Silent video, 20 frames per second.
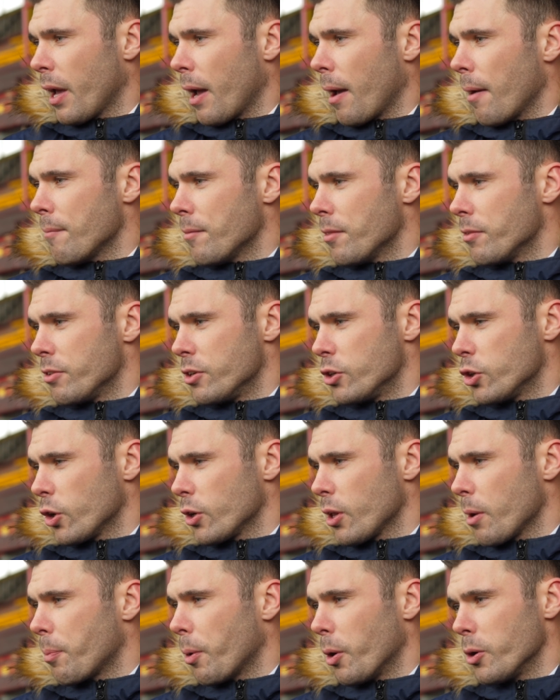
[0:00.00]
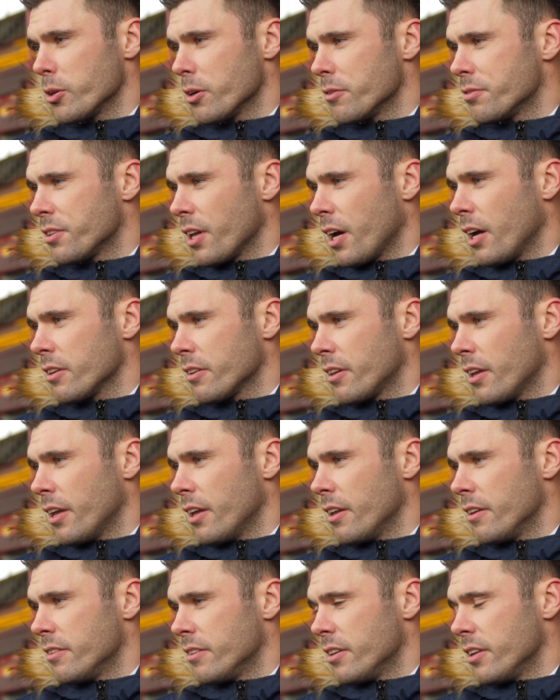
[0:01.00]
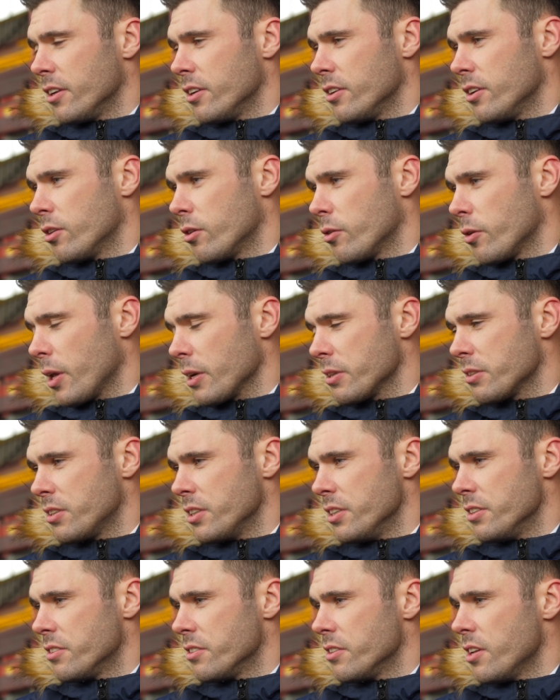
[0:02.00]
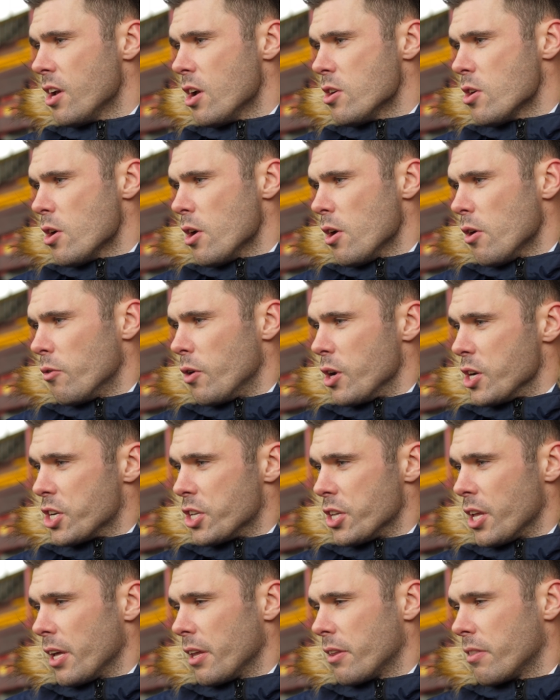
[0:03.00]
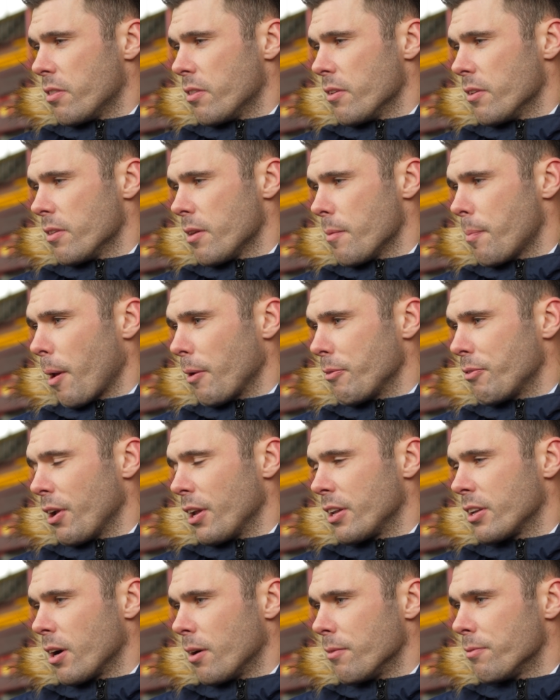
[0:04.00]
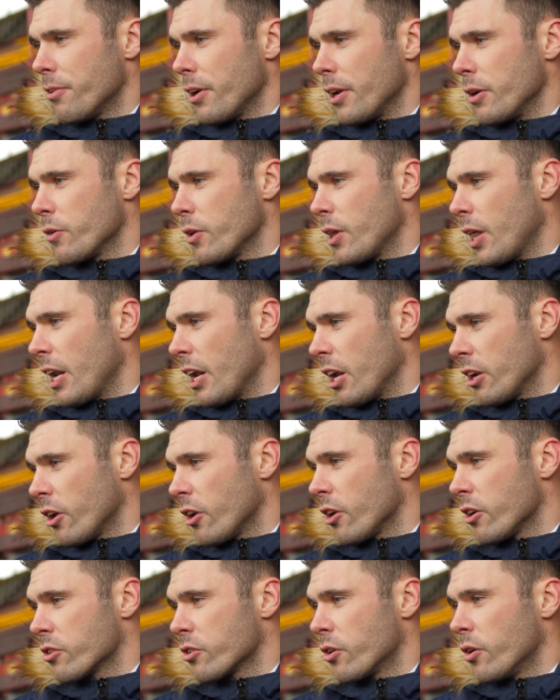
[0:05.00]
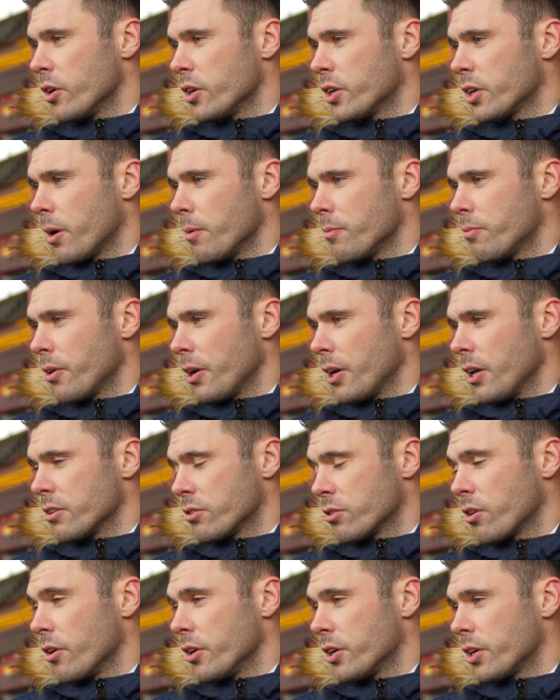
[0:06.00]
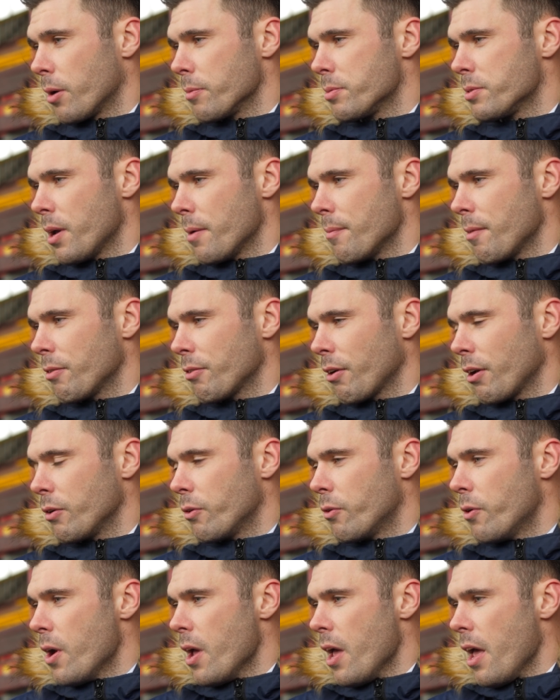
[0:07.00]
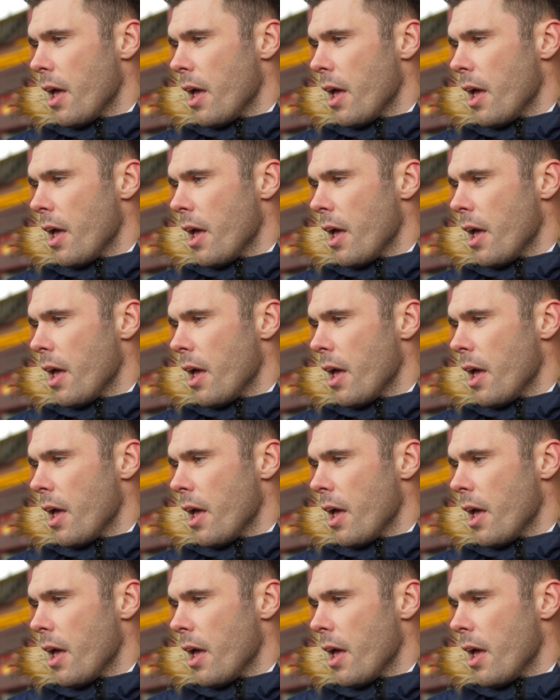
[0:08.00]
We've enjoyed a positive start to this season, reaching the Betfred Cup final and then another Scottish Cup semi-final.